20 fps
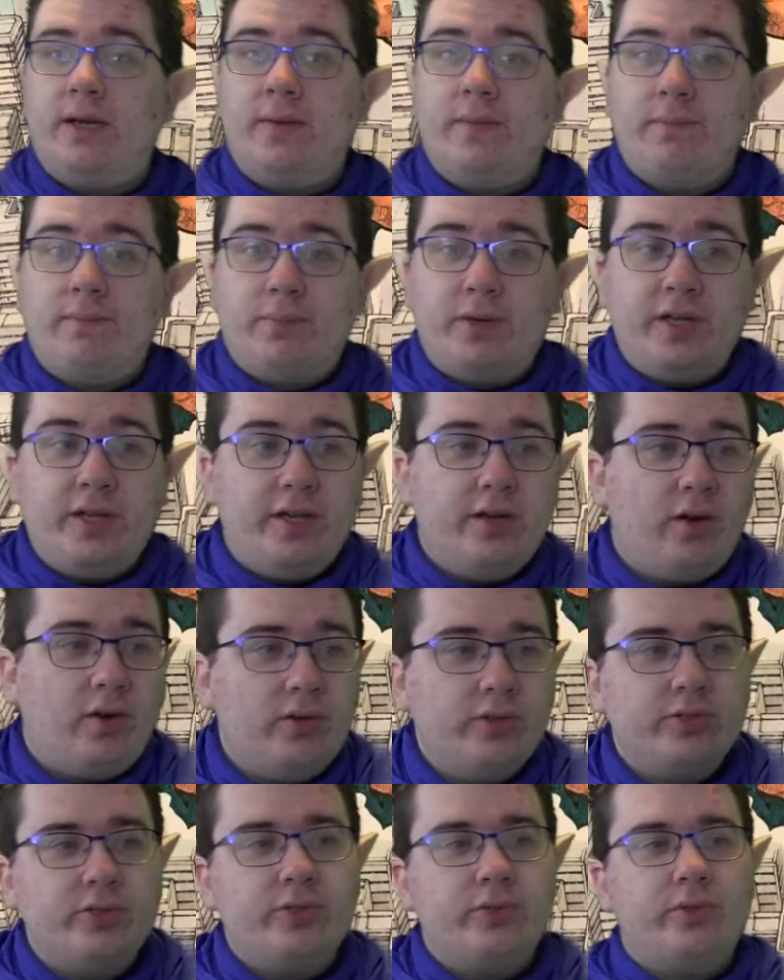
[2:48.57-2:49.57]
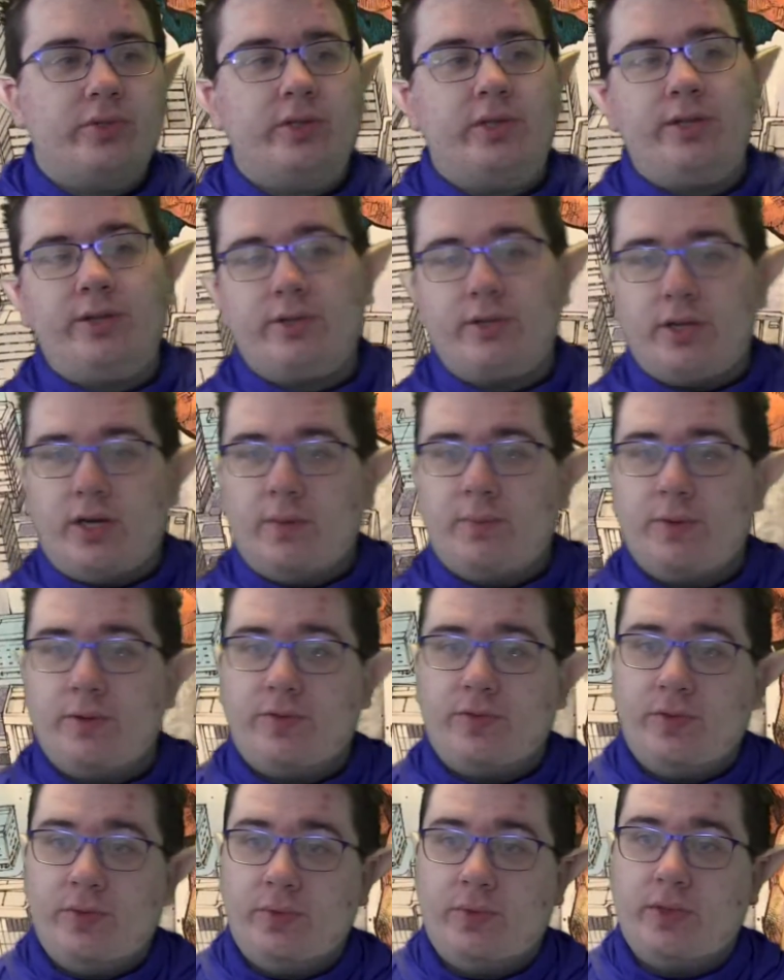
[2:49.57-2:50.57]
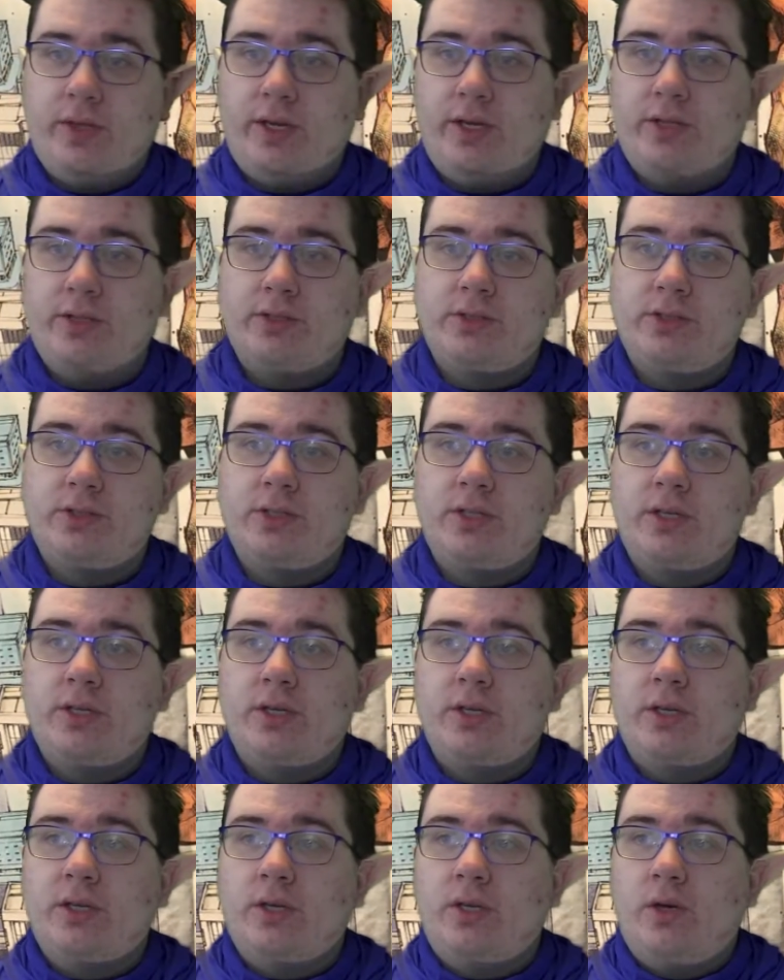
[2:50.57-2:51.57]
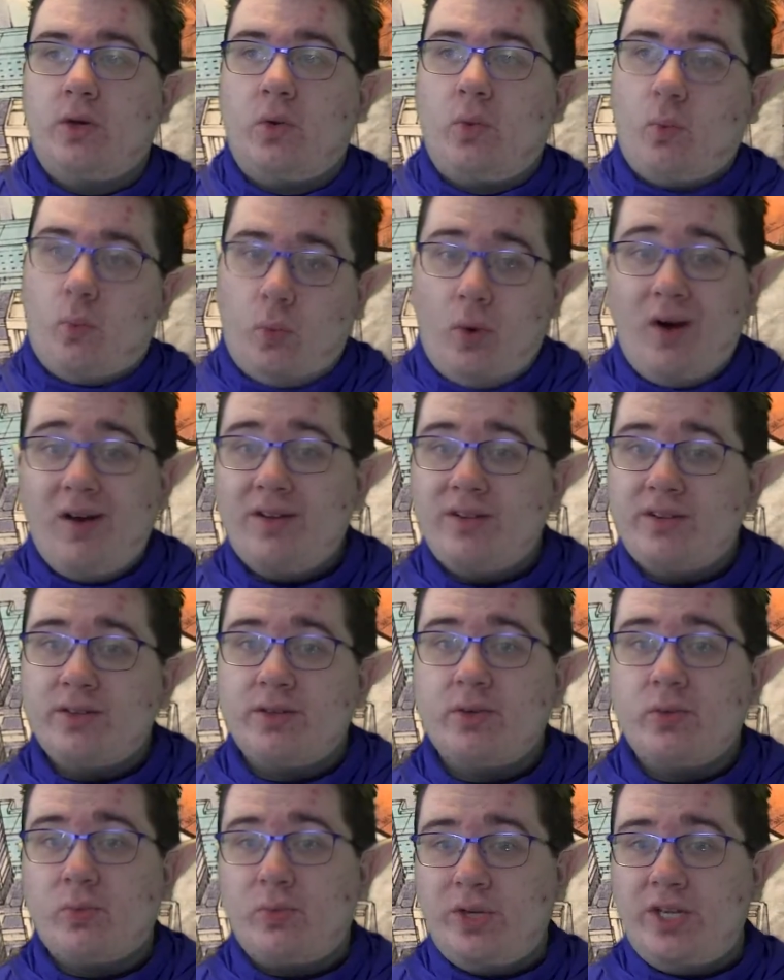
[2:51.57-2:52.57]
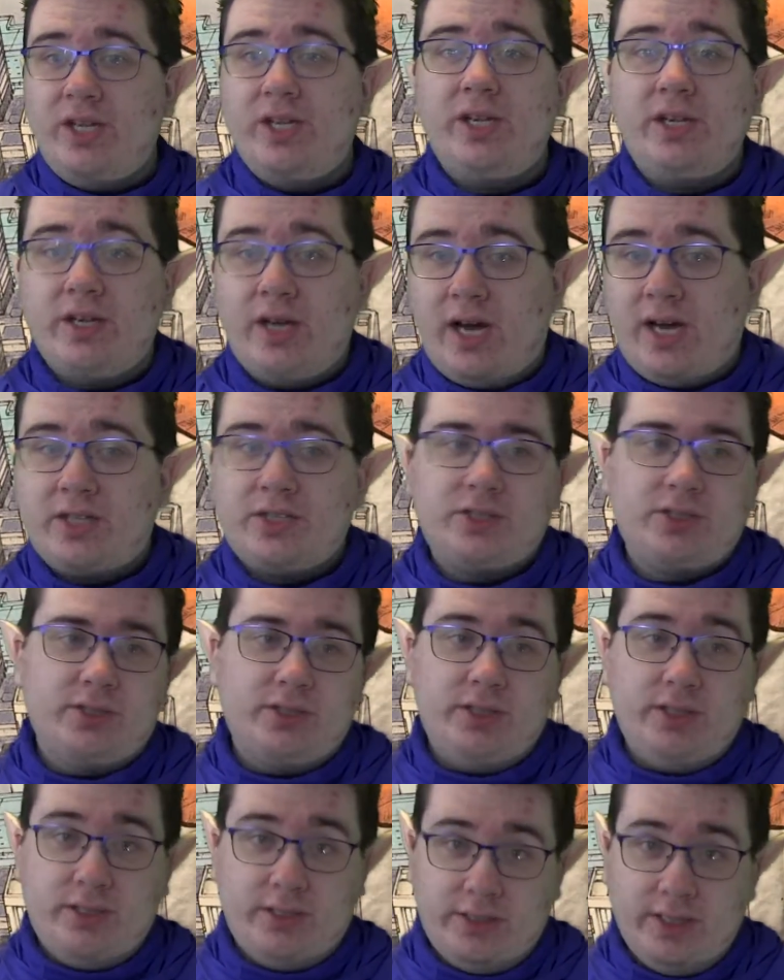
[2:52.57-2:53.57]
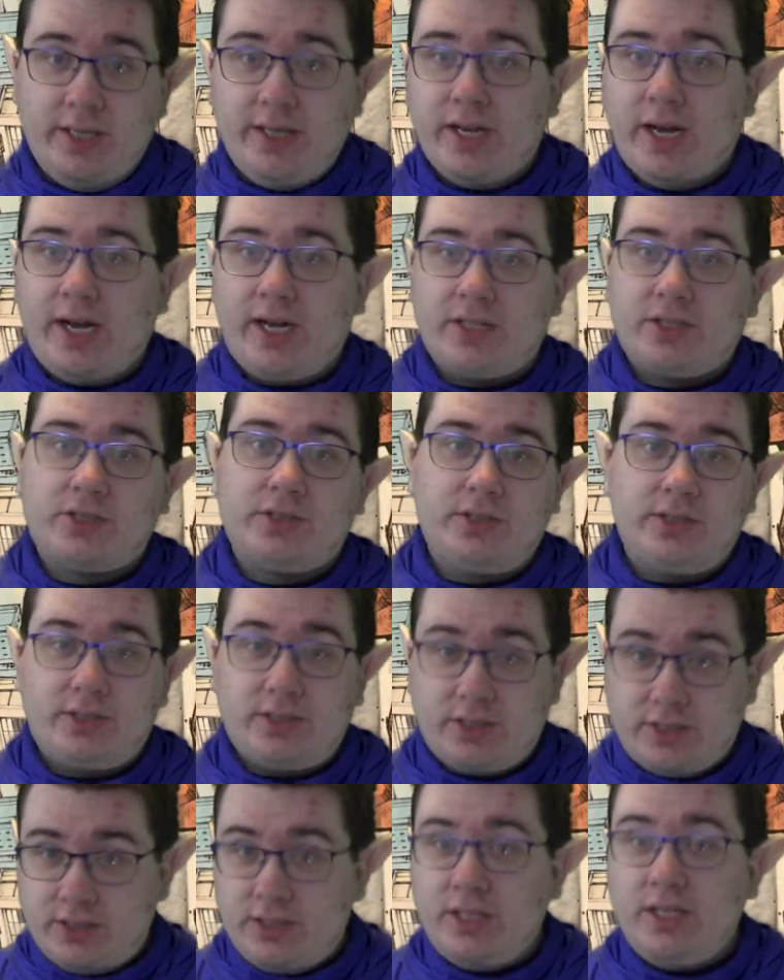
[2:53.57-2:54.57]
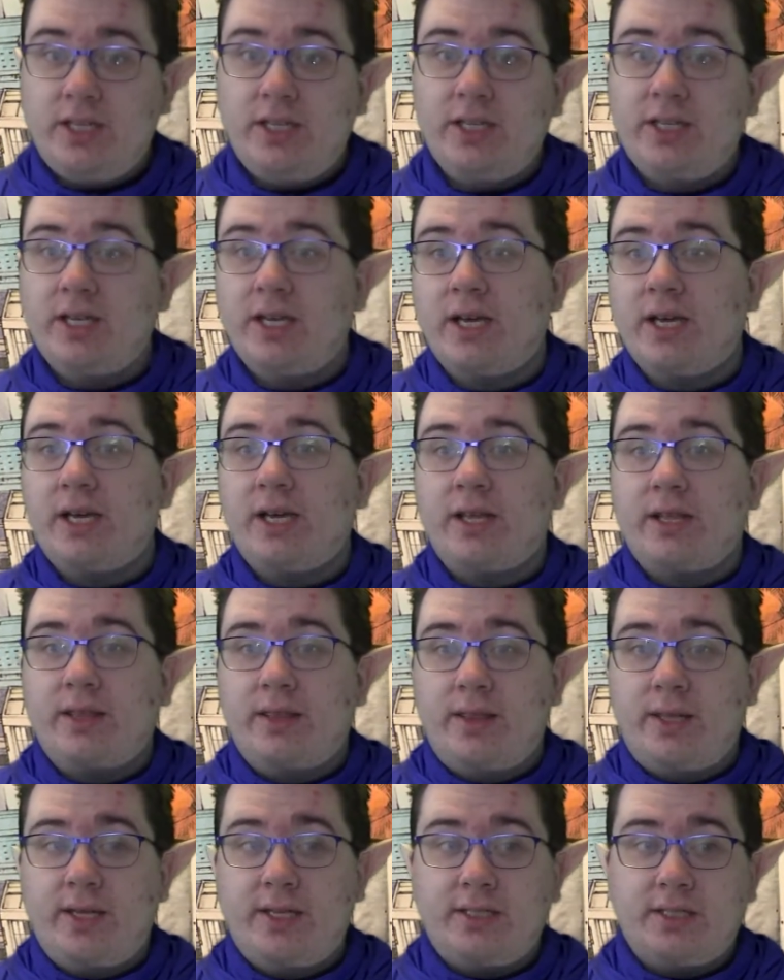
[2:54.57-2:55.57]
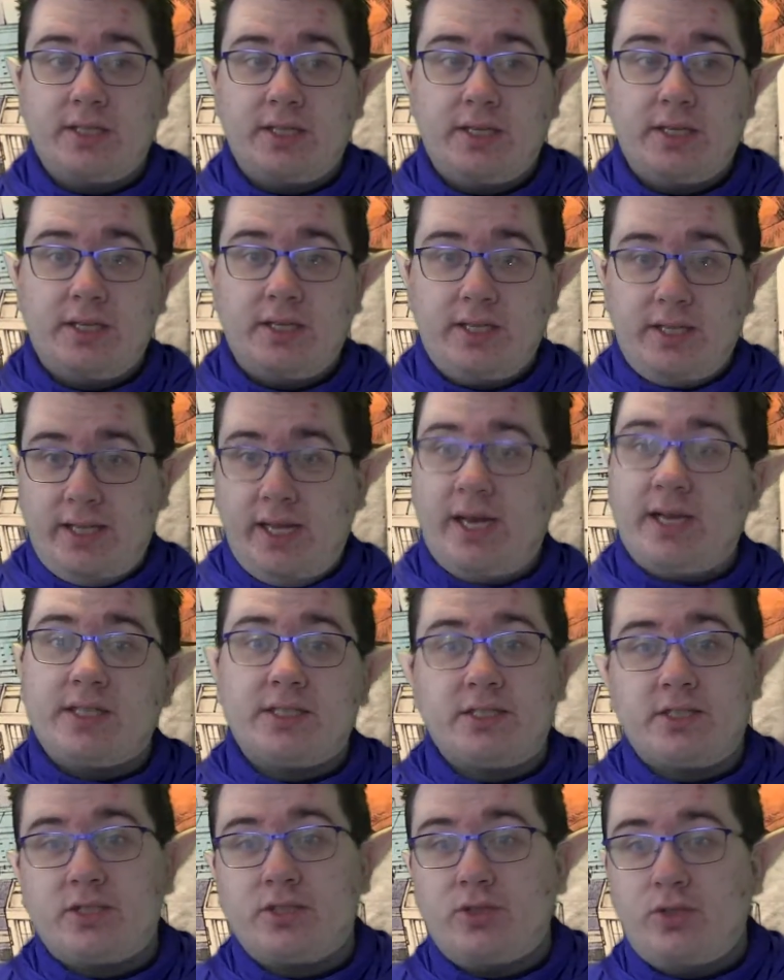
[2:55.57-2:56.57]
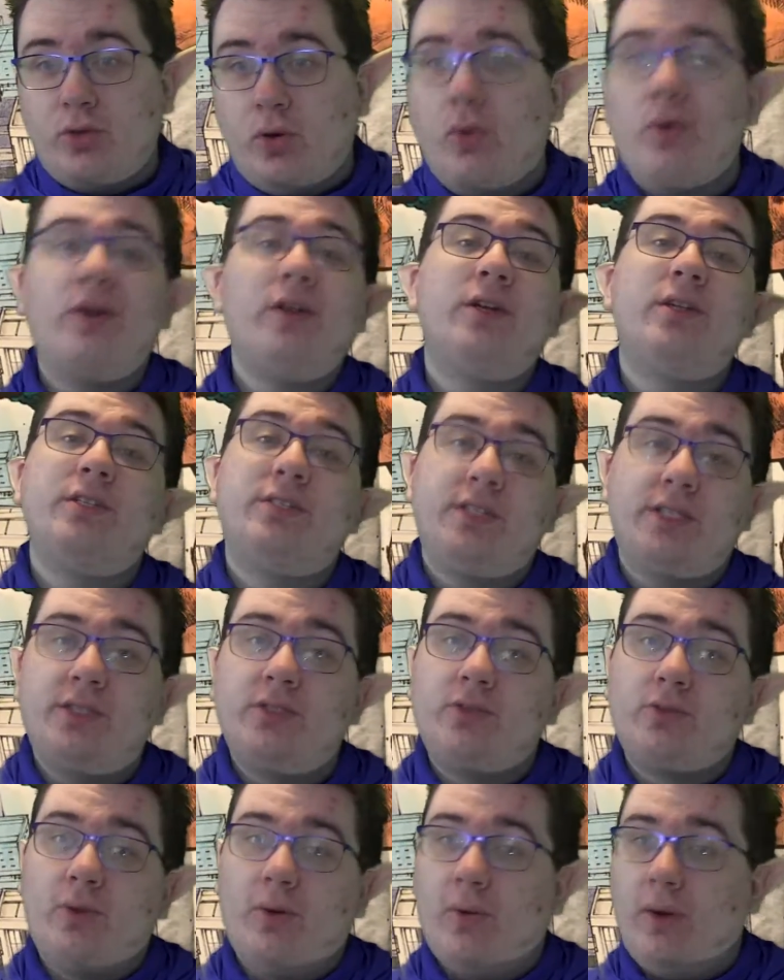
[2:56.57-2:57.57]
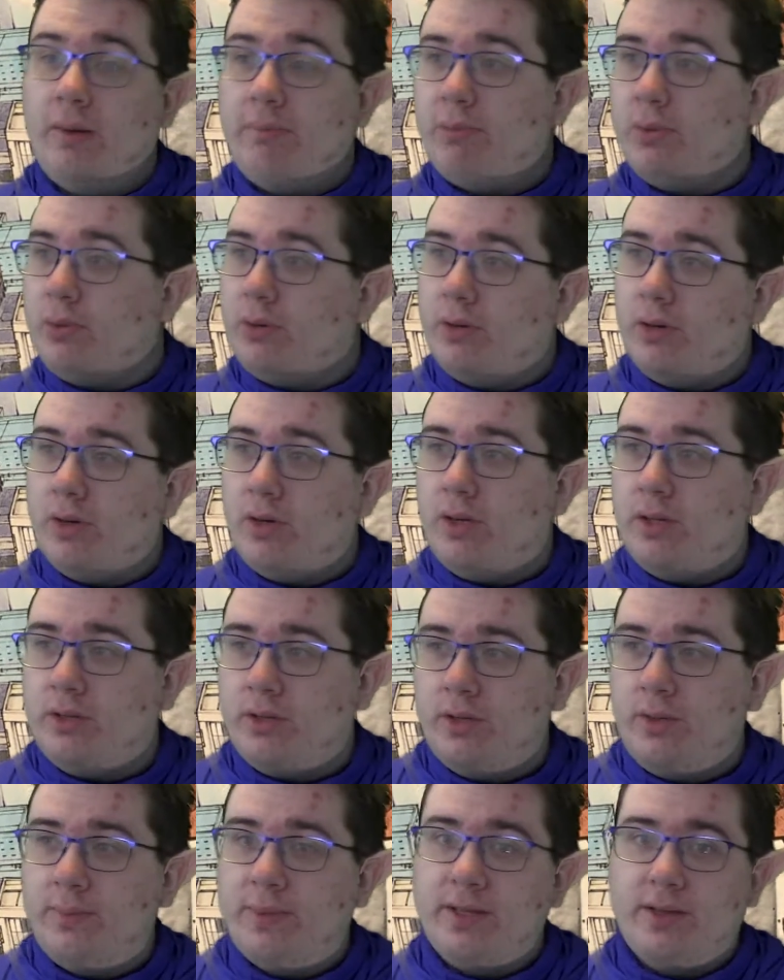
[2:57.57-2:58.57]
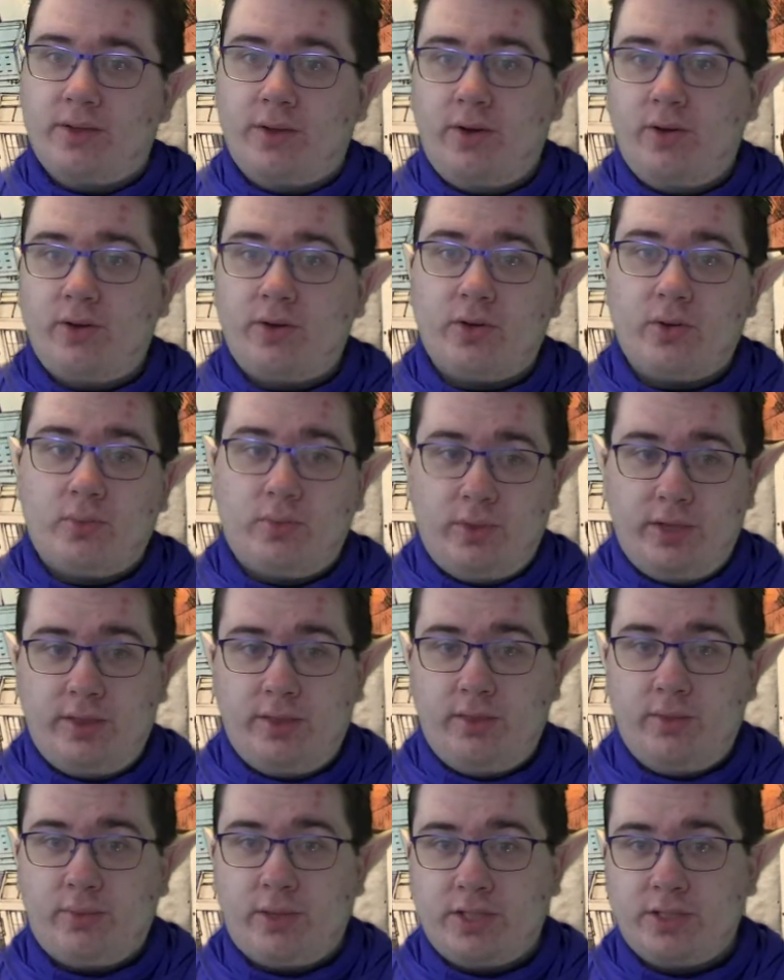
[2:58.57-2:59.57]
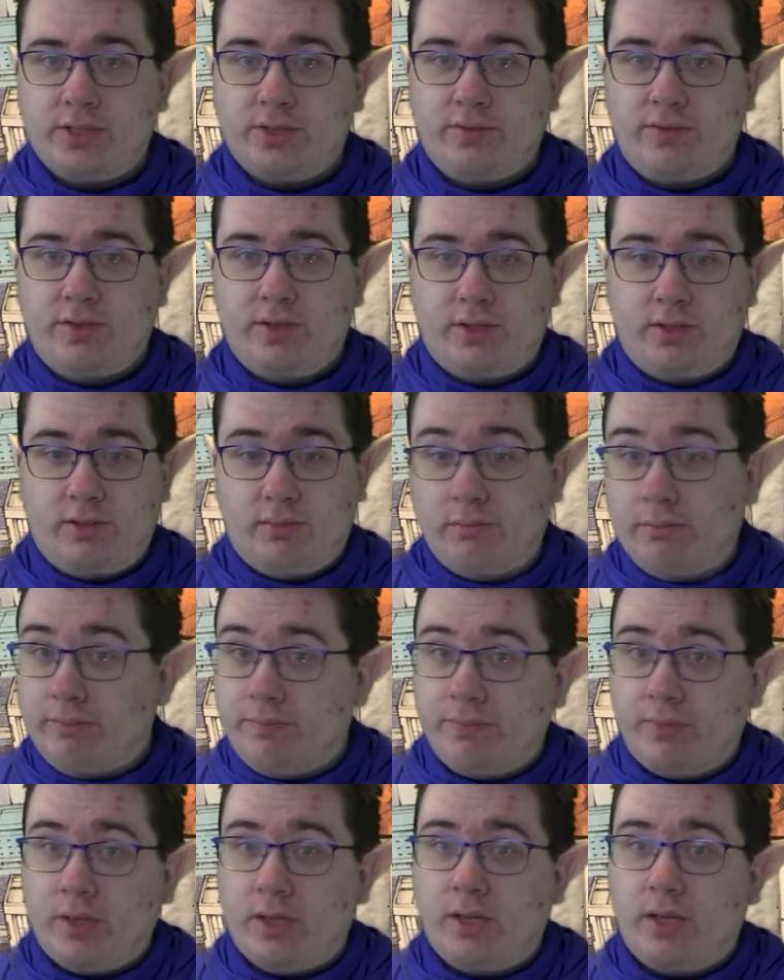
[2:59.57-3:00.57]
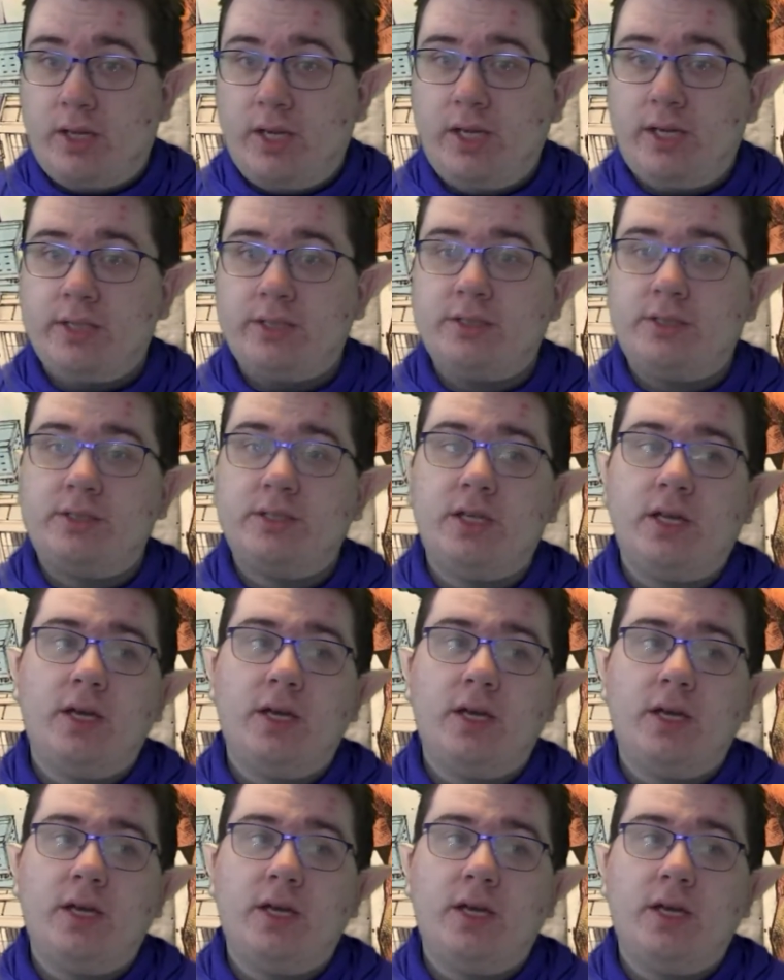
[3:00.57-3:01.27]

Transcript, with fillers: but it also cleared up a few things. One, we actually did actually see that yes, Toya did grow up a little bit longer with the rest of the kids.